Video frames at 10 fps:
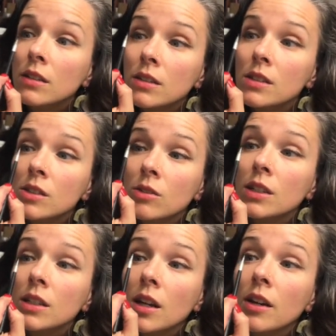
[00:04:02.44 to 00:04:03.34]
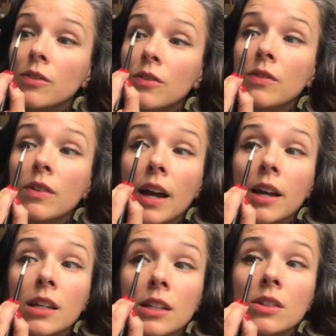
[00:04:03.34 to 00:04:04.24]
soon enough
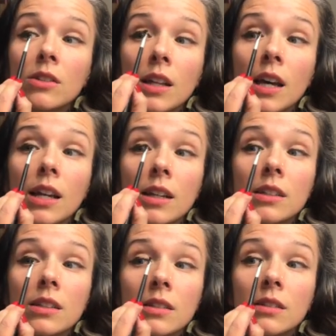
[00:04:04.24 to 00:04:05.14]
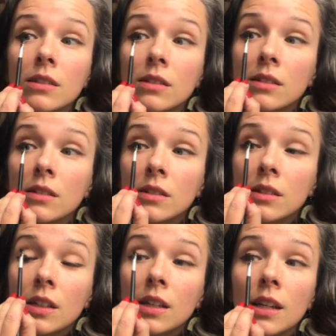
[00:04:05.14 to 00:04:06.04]
I can do that.
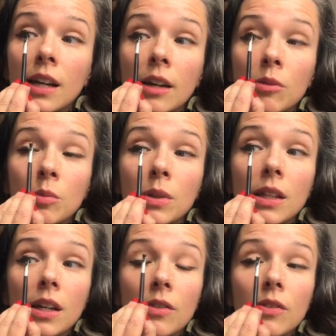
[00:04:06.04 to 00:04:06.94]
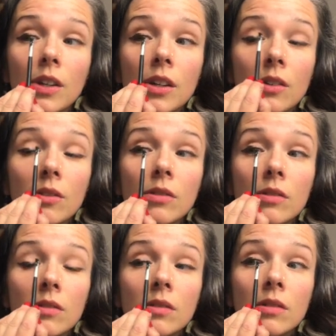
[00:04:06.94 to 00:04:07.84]
And I will be there for you
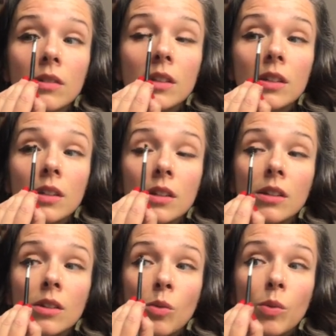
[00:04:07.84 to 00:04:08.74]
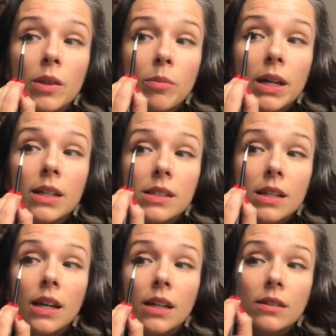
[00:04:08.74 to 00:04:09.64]
with bells
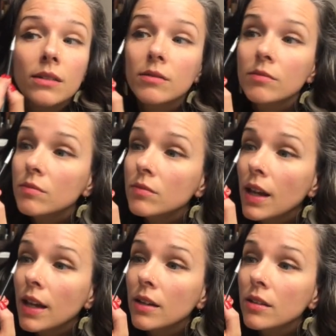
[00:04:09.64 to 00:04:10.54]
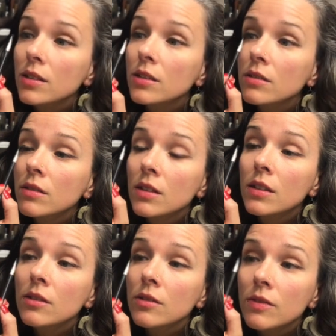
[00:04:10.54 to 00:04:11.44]
on and
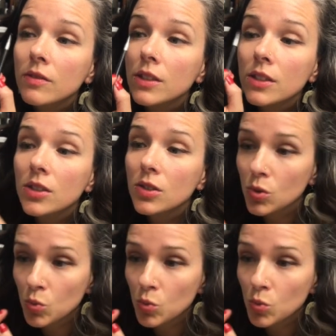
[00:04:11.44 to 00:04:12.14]
vintage.